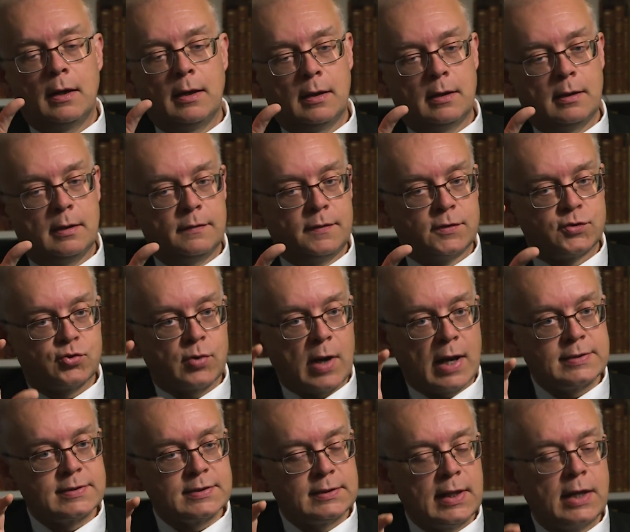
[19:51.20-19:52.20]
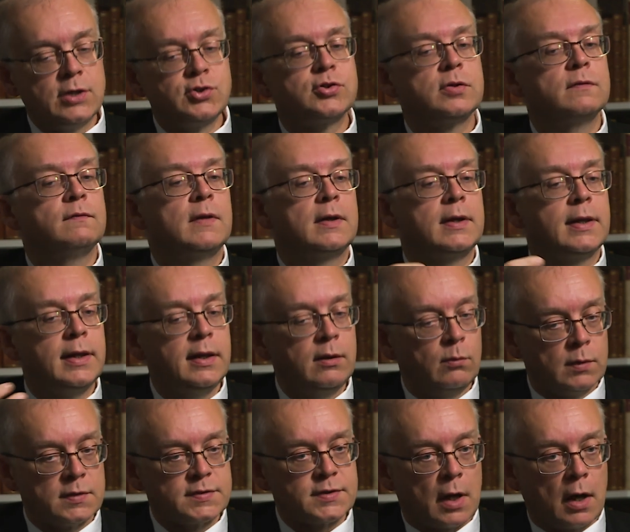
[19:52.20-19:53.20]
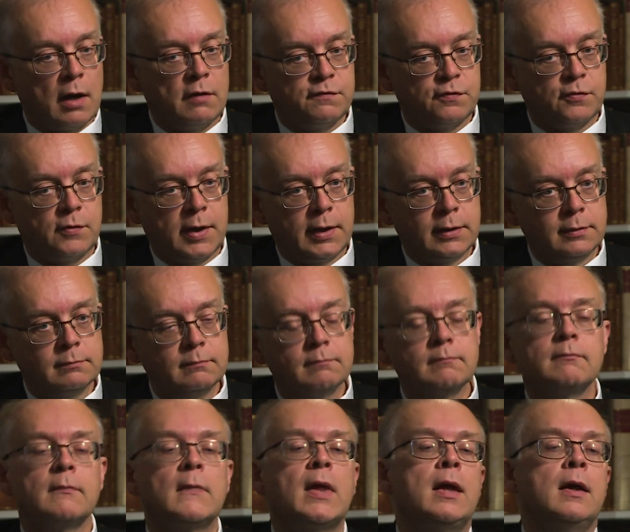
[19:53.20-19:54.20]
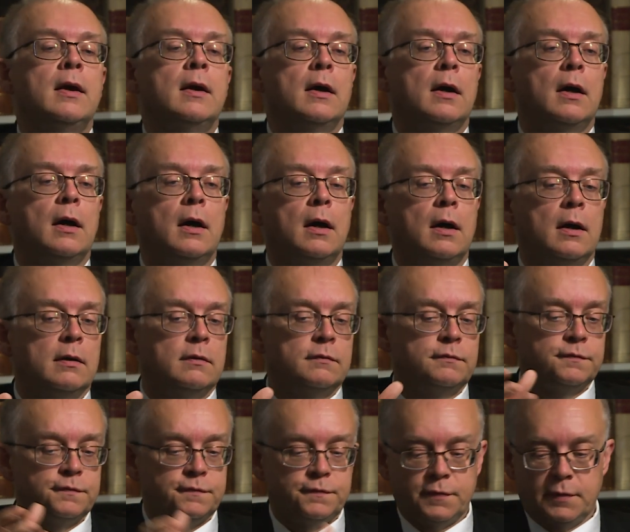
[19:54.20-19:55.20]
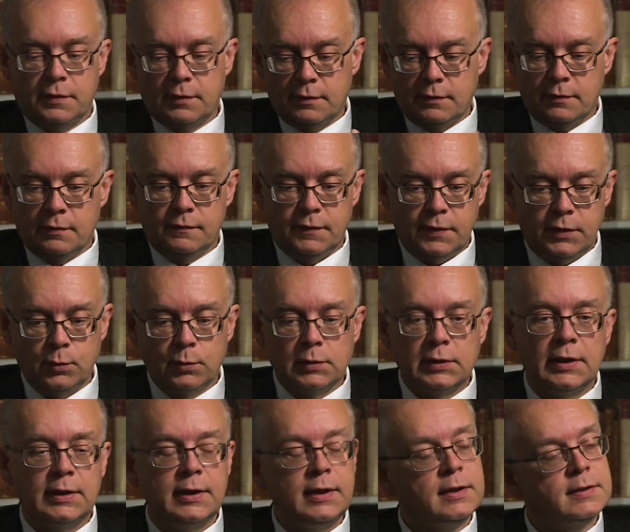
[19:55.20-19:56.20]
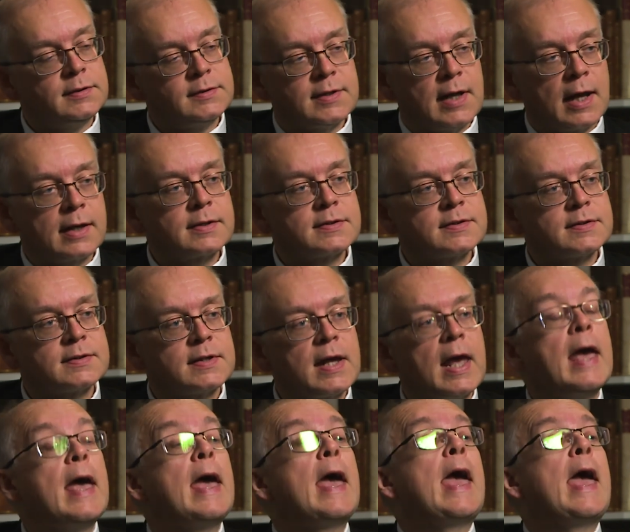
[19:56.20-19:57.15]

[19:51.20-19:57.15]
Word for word: uh, the translation that he was offering of uh, the Euclidean text,